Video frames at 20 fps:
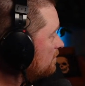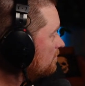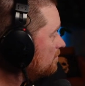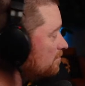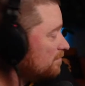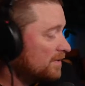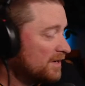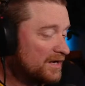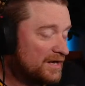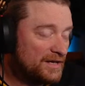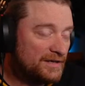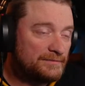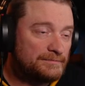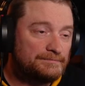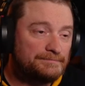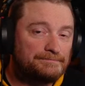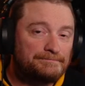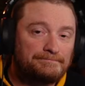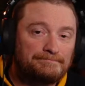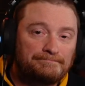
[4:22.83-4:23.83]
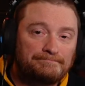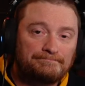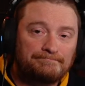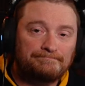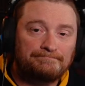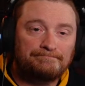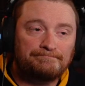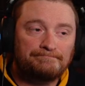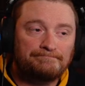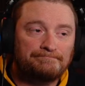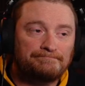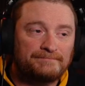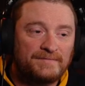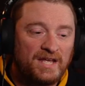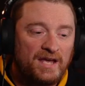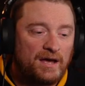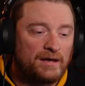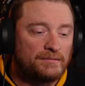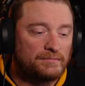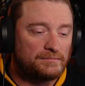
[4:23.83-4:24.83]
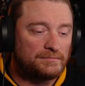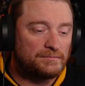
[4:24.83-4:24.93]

But, yeah,